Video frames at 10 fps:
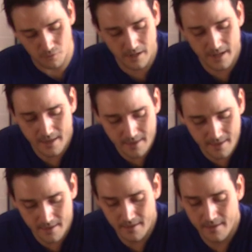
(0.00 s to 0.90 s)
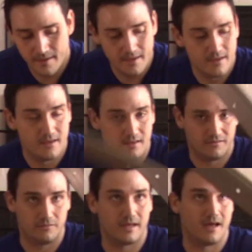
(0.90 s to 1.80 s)
boy.
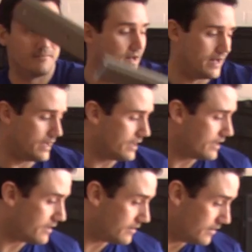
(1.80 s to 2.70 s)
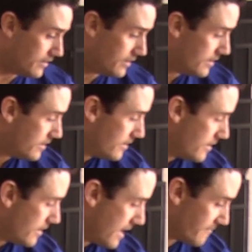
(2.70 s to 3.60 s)
So we got my
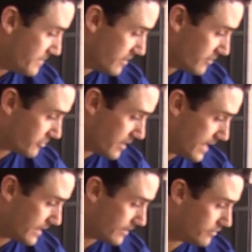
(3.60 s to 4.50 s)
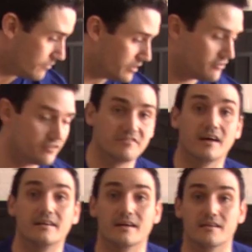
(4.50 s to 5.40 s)
half-meter track, which is
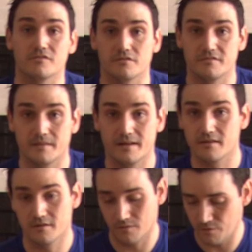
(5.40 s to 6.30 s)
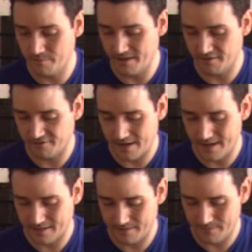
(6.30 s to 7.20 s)
identical to my current 1-meter
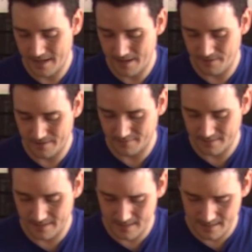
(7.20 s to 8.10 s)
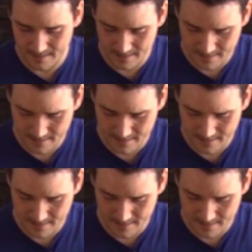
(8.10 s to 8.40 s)
track. I'm happy about that.